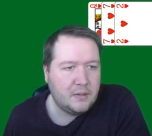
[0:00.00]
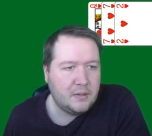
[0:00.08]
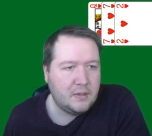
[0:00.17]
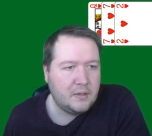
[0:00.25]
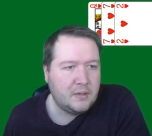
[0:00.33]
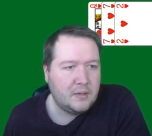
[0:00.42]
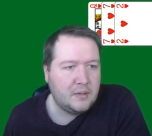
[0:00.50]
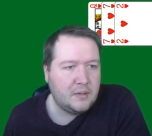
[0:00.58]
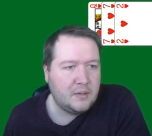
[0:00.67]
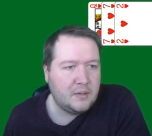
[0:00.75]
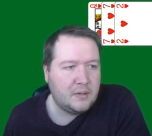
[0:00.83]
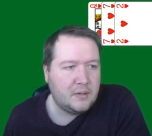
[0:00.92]

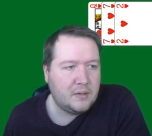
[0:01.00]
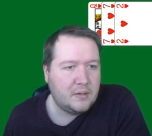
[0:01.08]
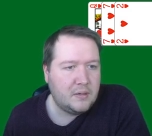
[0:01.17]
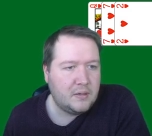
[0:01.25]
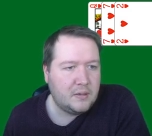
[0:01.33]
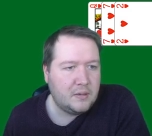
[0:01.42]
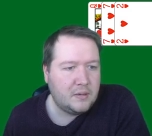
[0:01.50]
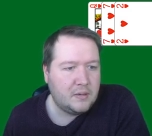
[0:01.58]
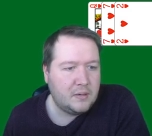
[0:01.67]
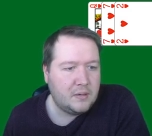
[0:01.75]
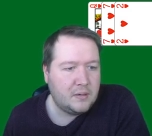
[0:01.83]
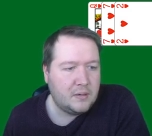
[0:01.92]

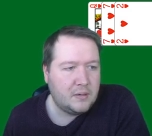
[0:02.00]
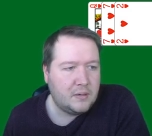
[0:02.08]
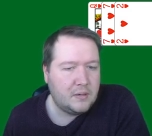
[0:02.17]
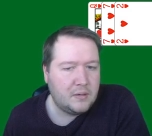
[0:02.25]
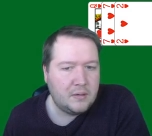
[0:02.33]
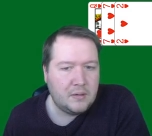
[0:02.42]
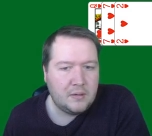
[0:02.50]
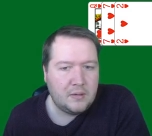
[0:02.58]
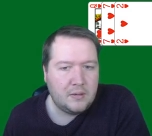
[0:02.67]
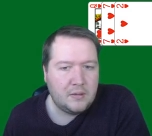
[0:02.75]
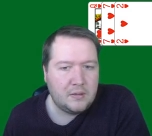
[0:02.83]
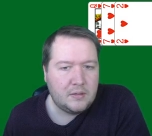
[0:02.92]

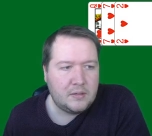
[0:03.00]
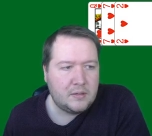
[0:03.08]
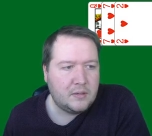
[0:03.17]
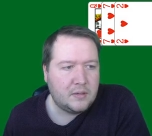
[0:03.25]
Nobody speaks.